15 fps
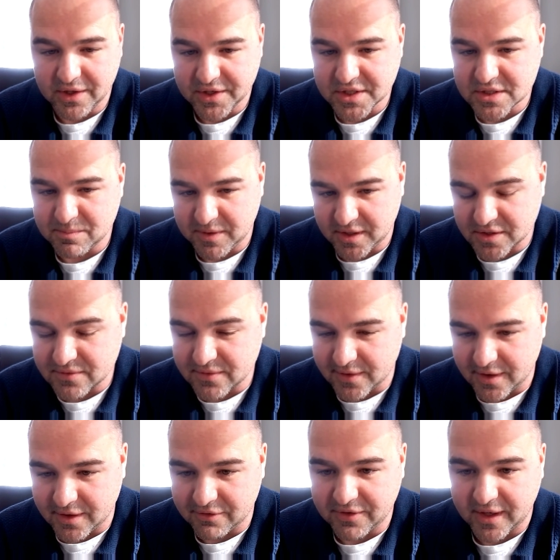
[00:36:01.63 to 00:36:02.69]
in this space
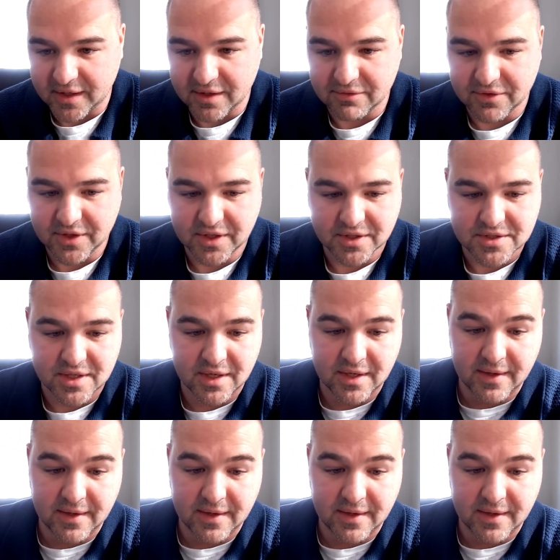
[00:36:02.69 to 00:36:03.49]
very effectively is